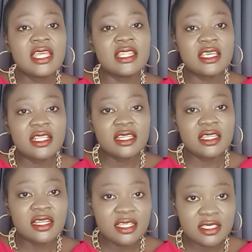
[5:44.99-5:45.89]
the
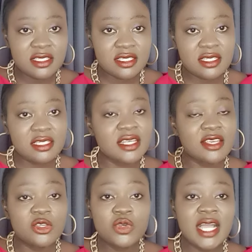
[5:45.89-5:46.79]
list
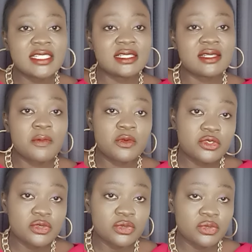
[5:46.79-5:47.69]
that you guys are
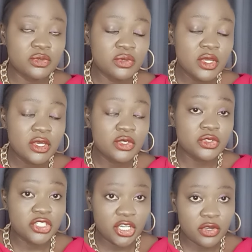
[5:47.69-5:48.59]
supposed to
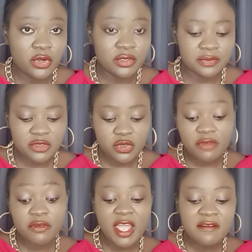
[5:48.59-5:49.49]
check on. So
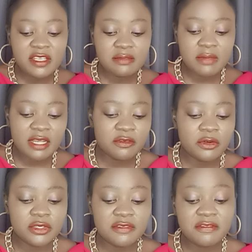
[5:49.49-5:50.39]
if you have a
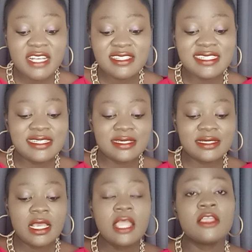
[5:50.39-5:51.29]
smartphone, the first
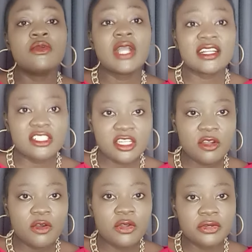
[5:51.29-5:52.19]
list you can
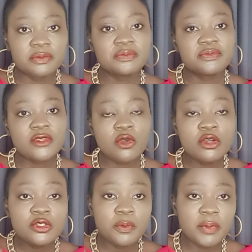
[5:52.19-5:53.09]
check on,
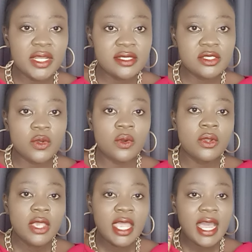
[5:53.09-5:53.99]
go to Play Store
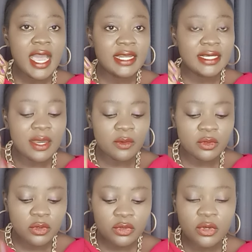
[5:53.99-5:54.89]
and
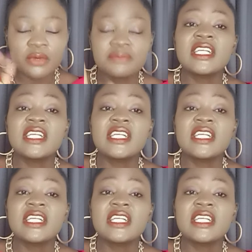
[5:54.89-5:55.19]
download or